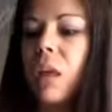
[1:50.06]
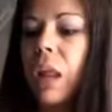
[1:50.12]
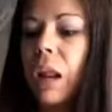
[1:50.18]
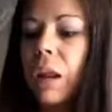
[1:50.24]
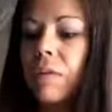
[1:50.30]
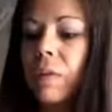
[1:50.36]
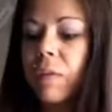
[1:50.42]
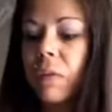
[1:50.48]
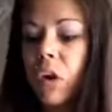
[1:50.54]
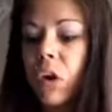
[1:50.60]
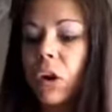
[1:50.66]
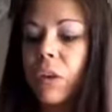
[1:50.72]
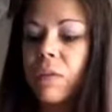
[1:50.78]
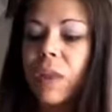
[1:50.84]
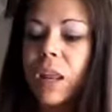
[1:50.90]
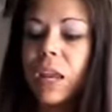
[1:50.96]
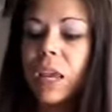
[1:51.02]
And I've never heard
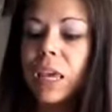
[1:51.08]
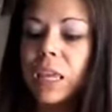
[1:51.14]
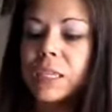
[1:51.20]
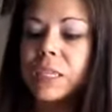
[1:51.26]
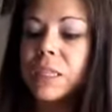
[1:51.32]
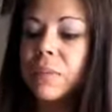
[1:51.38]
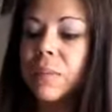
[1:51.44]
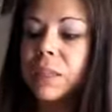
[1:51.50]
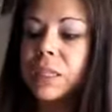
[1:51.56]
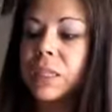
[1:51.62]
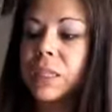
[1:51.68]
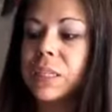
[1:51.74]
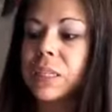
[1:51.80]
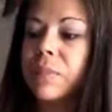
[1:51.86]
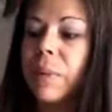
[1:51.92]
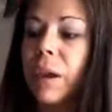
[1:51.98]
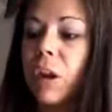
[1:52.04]
of any itsy
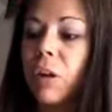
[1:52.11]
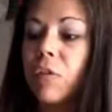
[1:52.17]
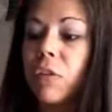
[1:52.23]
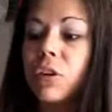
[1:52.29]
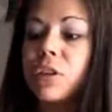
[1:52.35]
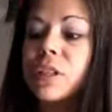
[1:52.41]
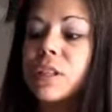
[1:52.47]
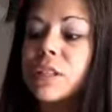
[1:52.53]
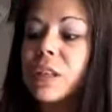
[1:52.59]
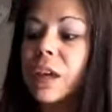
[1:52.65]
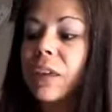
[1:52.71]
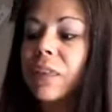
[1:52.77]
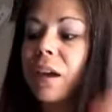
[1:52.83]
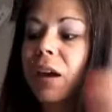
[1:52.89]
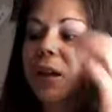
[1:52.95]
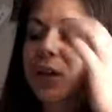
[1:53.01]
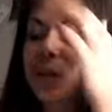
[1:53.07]
bitsy spider verses like
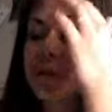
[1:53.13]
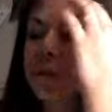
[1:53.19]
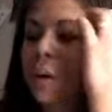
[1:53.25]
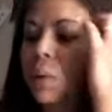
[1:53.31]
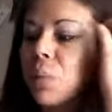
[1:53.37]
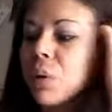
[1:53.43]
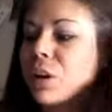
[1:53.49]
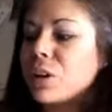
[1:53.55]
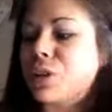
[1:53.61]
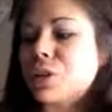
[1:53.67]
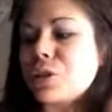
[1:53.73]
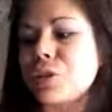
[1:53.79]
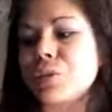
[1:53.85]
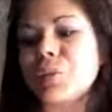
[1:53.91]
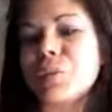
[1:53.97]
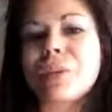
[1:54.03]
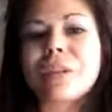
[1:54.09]
that, so I wanted
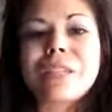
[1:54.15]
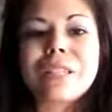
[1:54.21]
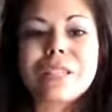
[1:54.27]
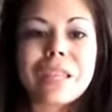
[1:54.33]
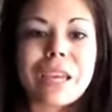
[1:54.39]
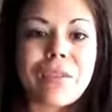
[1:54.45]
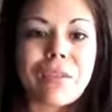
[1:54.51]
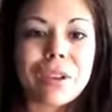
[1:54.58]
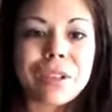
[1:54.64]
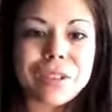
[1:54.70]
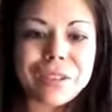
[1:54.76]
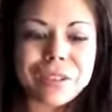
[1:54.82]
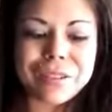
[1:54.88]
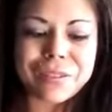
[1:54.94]
to save it.